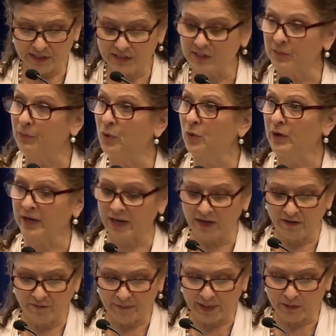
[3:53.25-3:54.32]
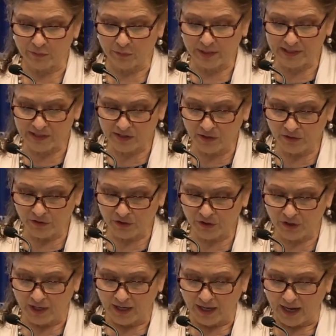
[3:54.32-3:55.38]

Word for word: to support NFP research